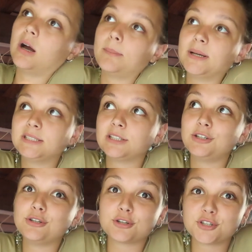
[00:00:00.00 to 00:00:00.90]

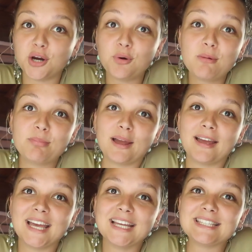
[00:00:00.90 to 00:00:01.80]
Basically you just show up,
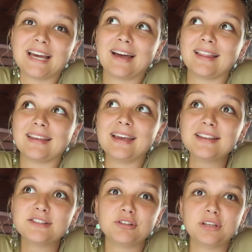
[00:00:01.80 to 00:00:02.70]
and at the
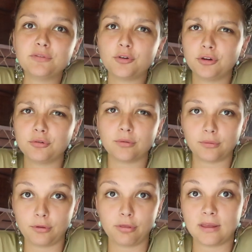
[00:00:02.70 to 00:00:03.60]
end you give what
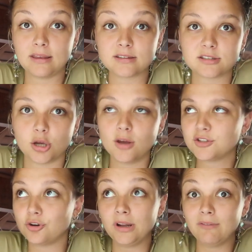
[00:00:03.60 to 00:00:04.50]
you think it deserves.
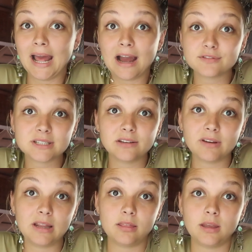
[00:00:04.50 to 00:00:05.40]
You don't even have to give
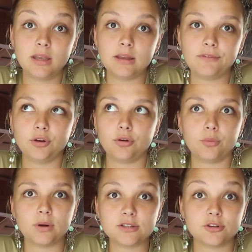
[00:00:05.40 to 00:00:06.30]
anything if you
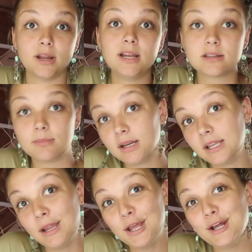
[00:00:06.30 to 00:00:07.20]
don't want to donate the
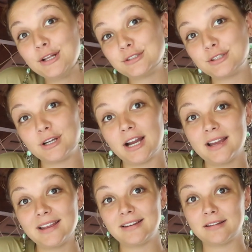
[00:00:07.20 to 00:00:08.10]
money to the
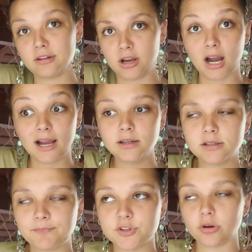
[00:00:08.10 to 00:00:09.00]
guide,
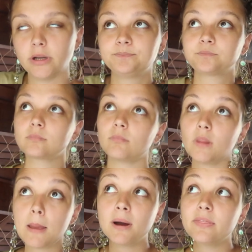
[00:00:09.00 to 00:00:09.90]
sorry.
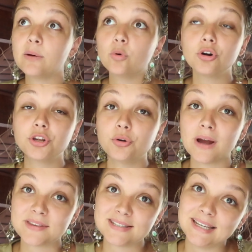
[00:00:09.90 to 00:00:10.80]
But they walk you
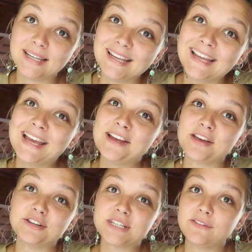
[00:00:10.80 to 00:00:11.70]
around the city.
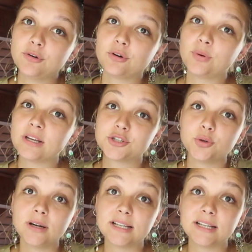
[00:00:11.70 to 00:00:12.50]
They just give you a quick tour.